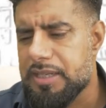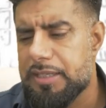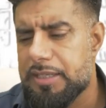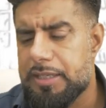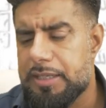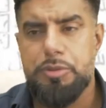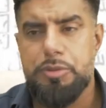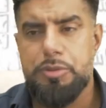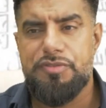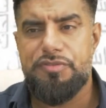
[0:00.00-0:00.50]

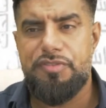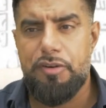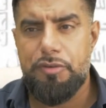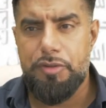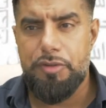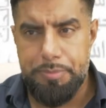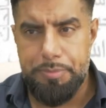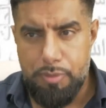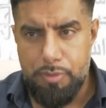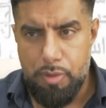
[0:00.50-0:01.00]
was
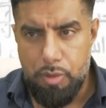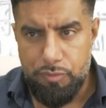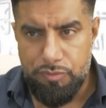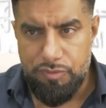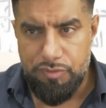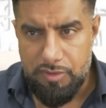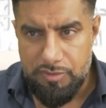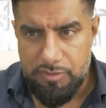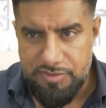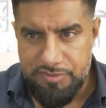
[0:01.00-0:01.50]
very
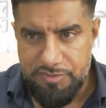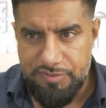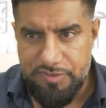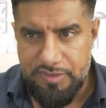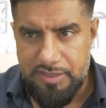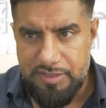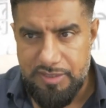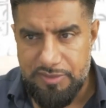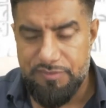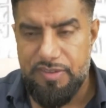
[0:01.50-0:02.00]

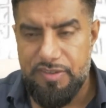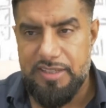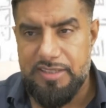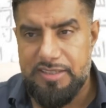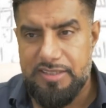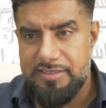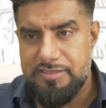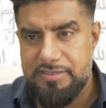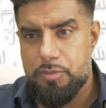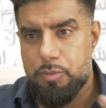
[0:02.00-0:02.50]
pro-philosophy. In fact,
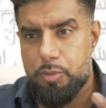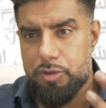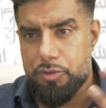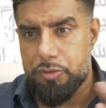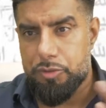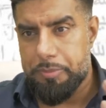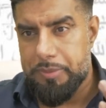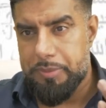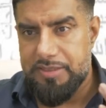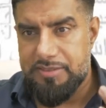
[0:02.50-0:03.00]
he's the one
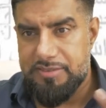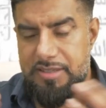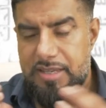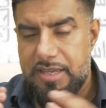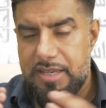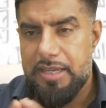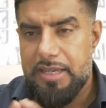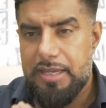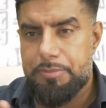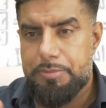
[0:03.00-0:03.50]
who meets
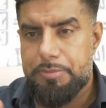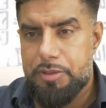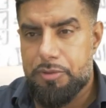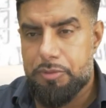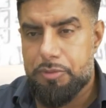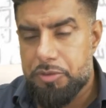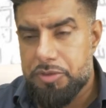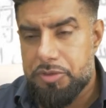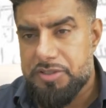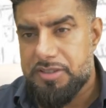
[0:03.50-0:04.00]
Ibn
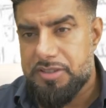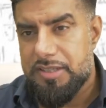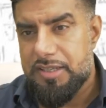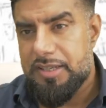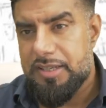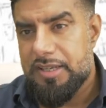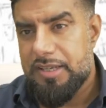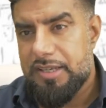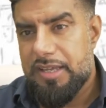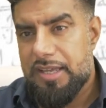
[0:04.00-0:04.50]
Rushd
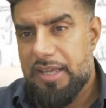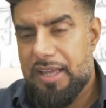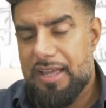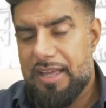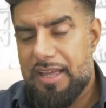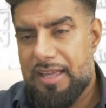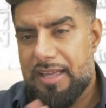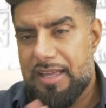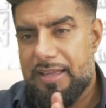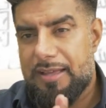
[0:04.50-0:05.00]

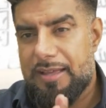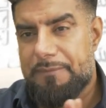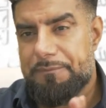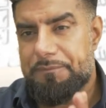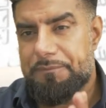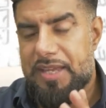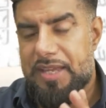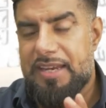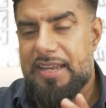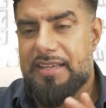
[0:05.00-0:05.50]

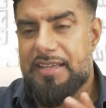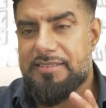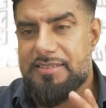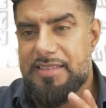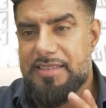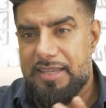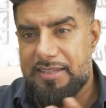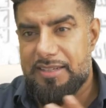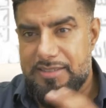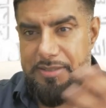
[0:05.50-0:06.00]
and has
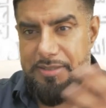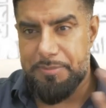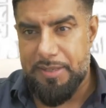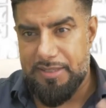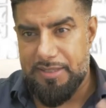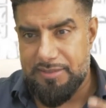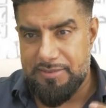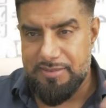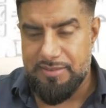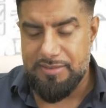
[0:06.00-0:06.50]
that
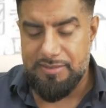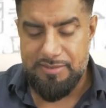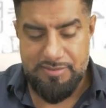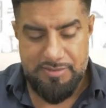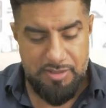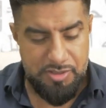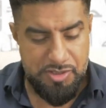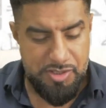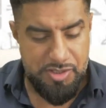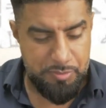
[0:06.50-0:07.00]
debate and
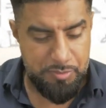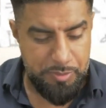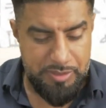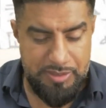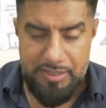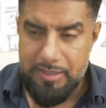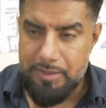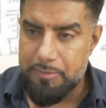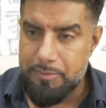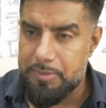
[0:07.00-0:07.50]
discussion with
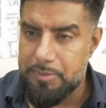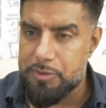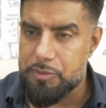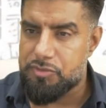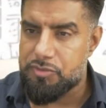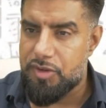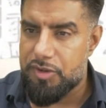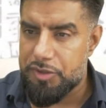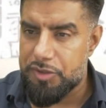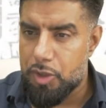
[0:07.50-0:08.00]
him, and he was
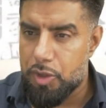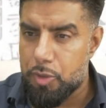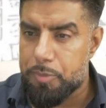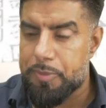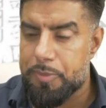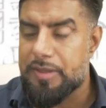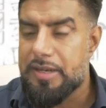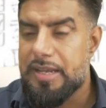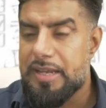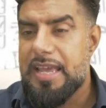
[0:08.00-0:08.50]
very
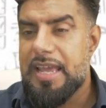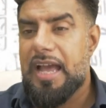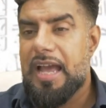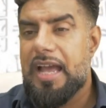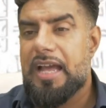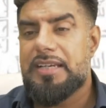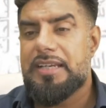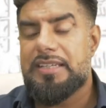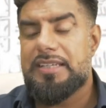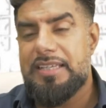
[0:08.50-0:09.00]
open.
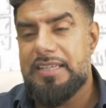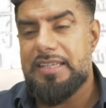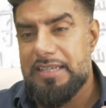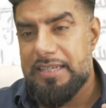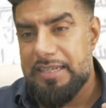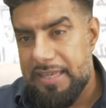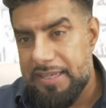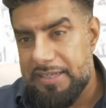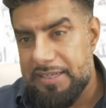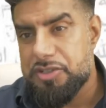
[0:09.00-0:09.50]
And he
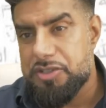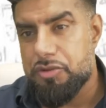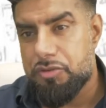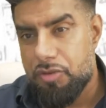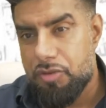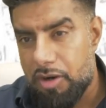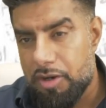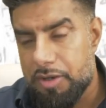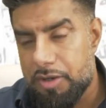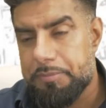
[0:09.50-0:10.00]
later
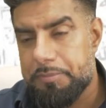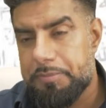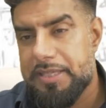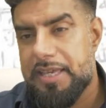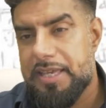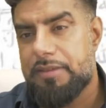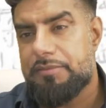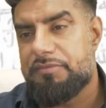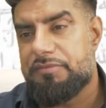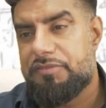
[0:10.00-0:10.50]
on
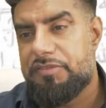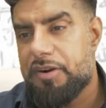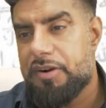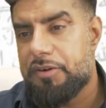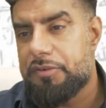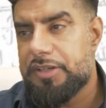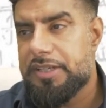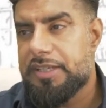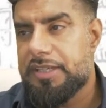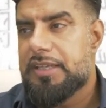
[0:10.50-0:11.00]
became
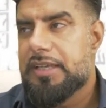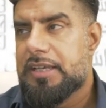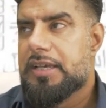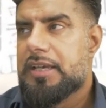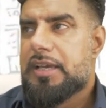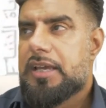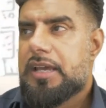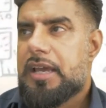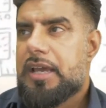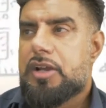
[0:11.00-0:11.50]
very
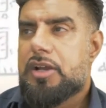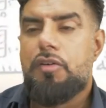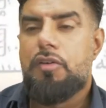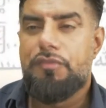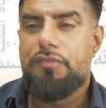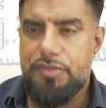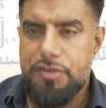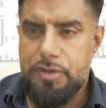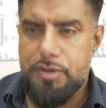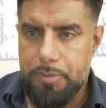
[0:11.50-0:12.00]

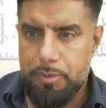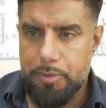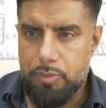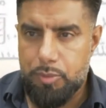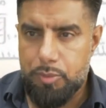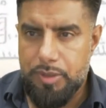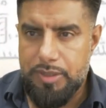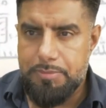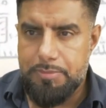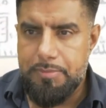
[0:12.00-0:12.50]
comfortable
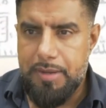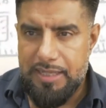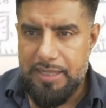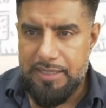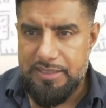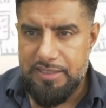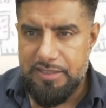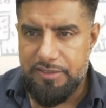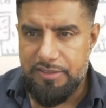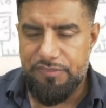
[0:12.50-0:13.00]
with
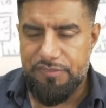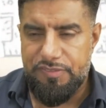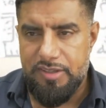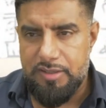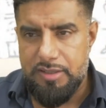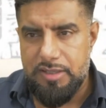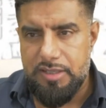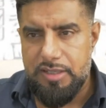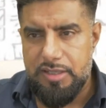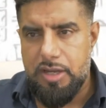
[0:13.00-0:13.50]
Maliki fiqh
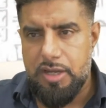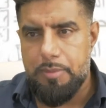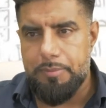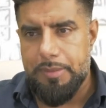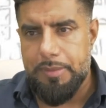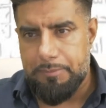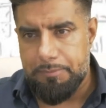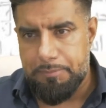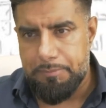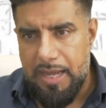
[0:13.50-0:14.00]

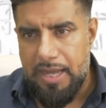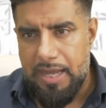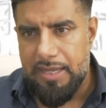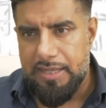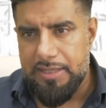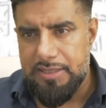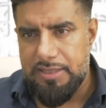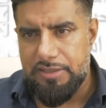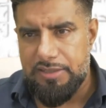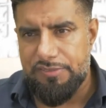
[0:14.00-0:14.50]
coming
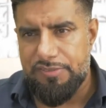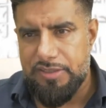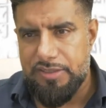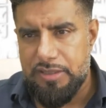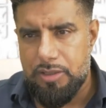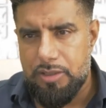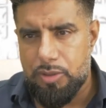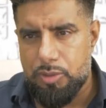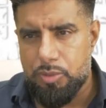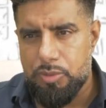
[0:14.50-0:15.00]
back, even
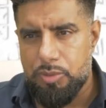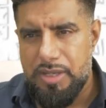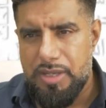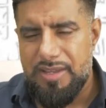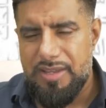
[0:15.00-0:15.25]
though